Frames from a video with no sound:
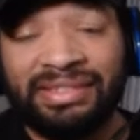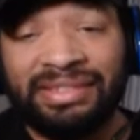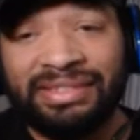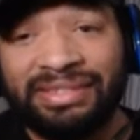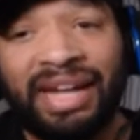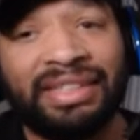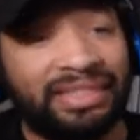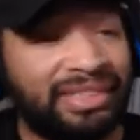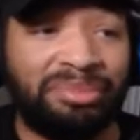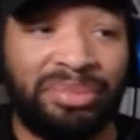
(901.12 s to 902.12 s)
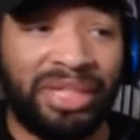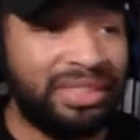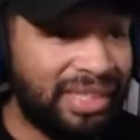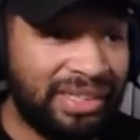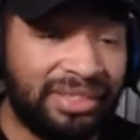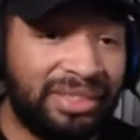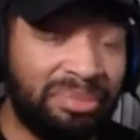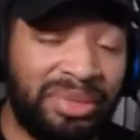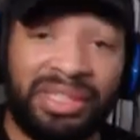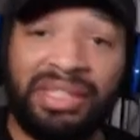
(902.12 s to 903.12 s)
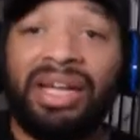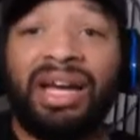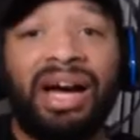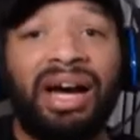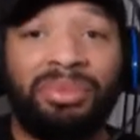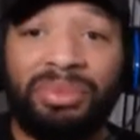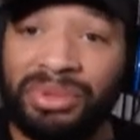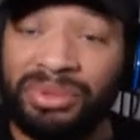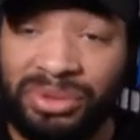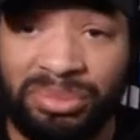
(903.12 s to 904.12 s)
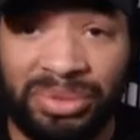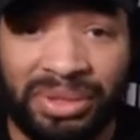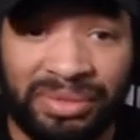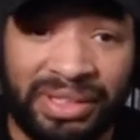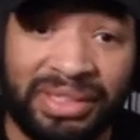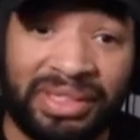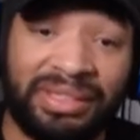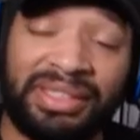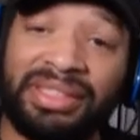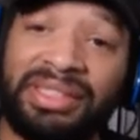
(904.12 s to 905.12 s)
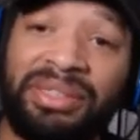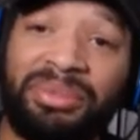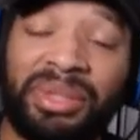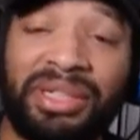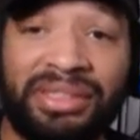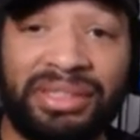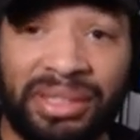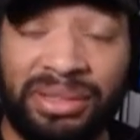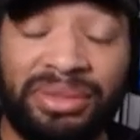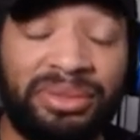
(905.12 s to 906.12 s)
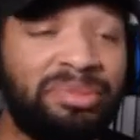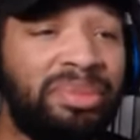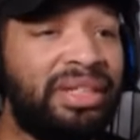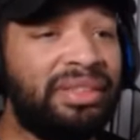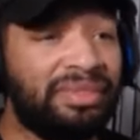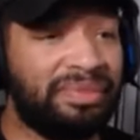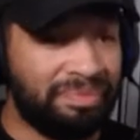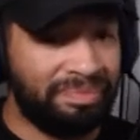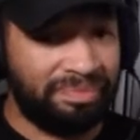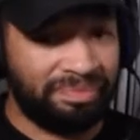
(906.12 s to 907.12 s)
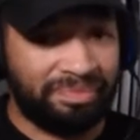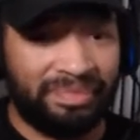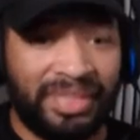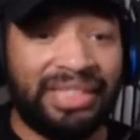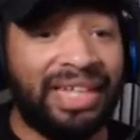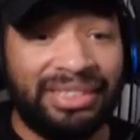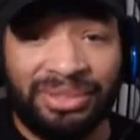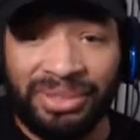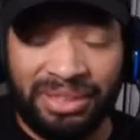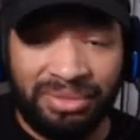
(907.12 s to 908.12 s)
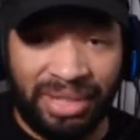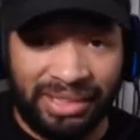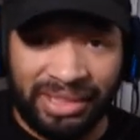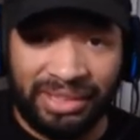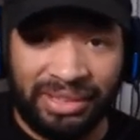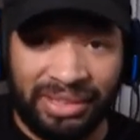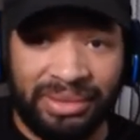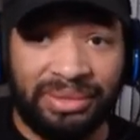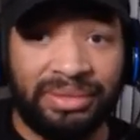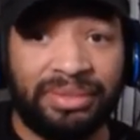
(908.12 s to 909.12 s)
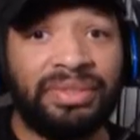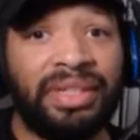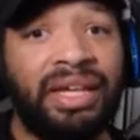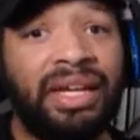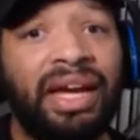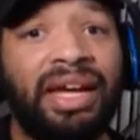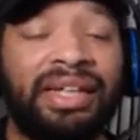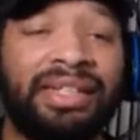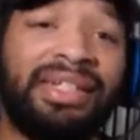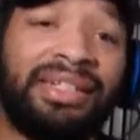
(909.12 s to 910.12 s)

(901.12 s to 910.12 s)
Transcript: honestly, it makes sense to me. I will do more research to see where this goes, but that's only the right thing to do. And if